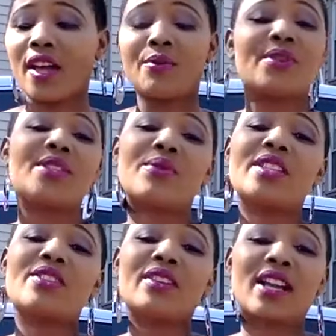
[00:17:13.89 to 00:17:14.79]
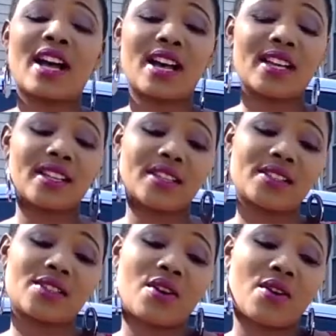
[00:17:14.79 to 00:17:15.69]
You see what's going on.
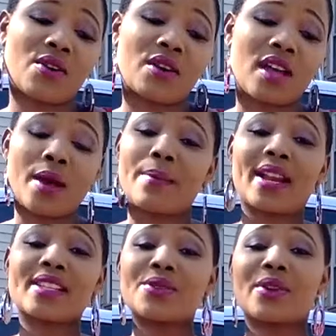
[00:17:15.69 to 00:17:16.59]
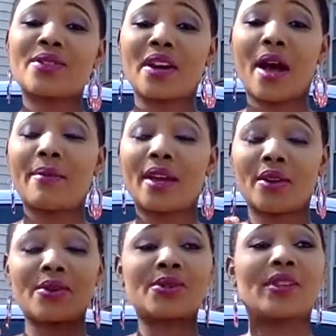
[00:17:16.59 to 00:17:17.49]
So, but I just want to come here and
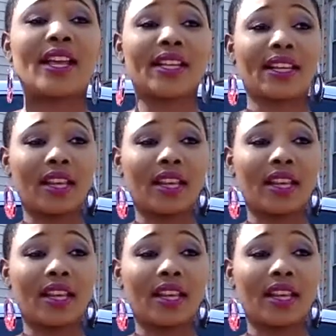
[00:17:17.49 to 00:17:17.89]
also like